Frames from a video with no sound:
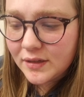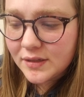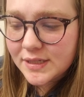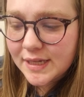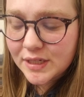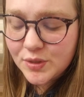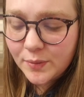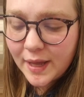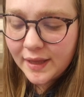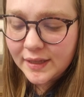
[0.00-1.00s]

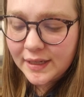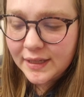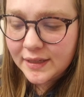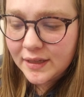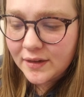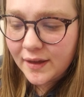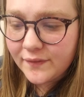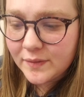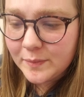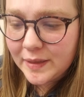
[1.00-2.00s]
sexuality can
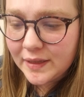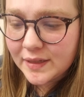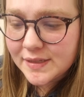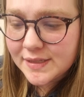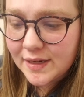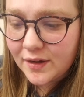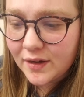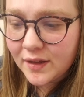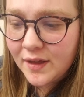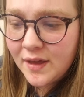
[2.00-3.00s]
often be
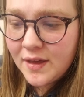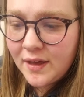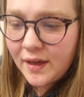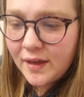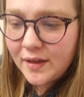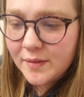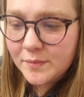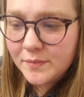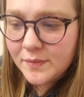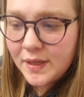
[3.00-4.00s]
considered
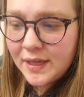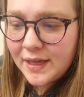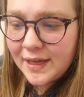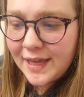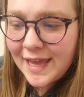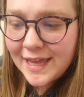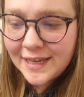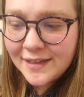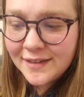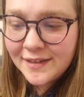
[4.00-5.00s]
a
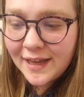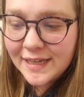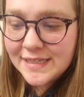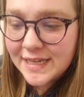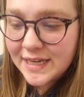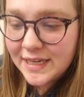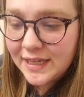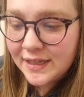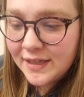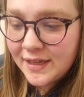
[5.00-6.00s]
hidden
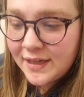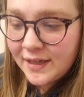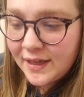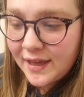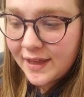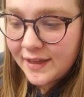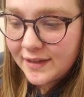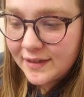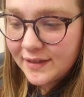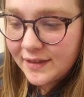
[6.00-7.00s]
identity,
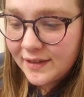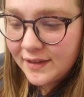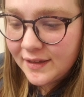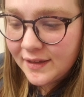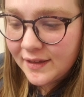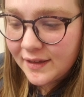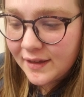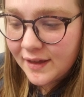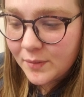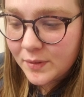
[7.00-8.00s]
and
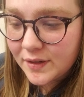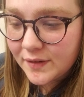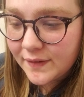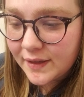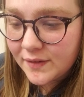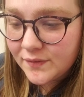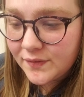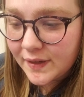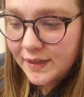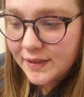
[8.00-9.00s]
I wonder if I can
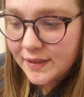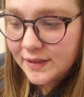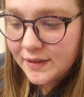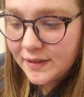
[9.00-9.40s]
find it.